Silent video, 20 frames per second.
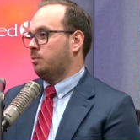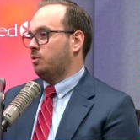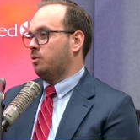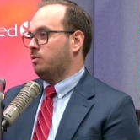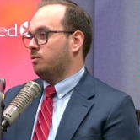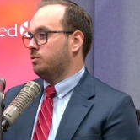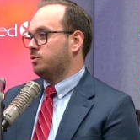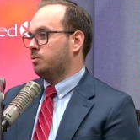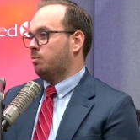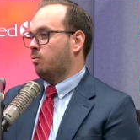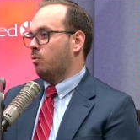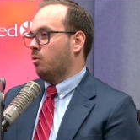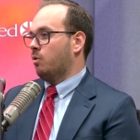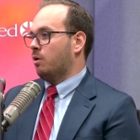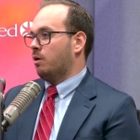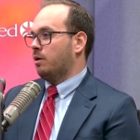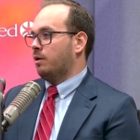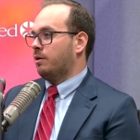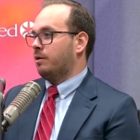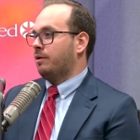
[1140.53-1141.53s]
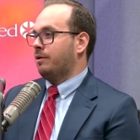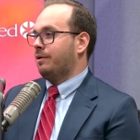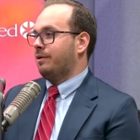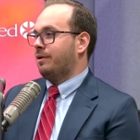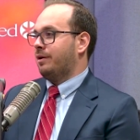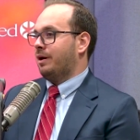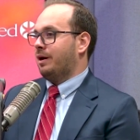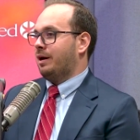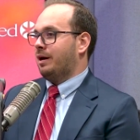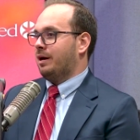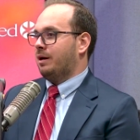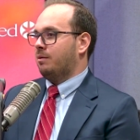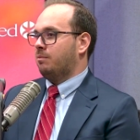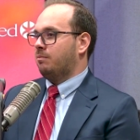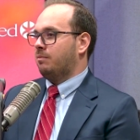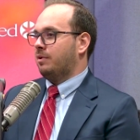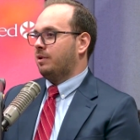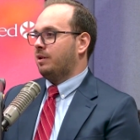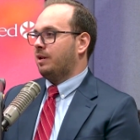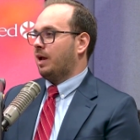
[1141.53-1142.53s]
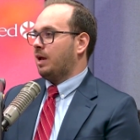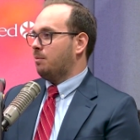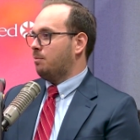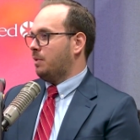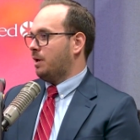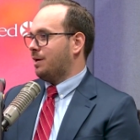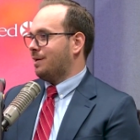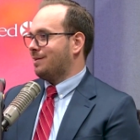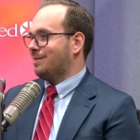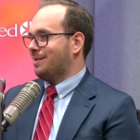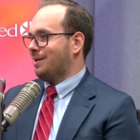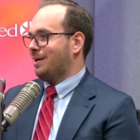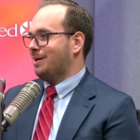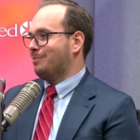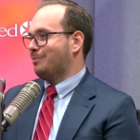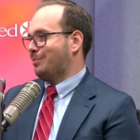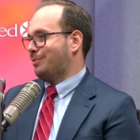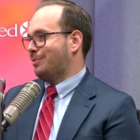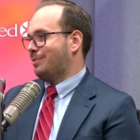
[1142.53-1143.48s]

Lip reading: of those more nightmare type.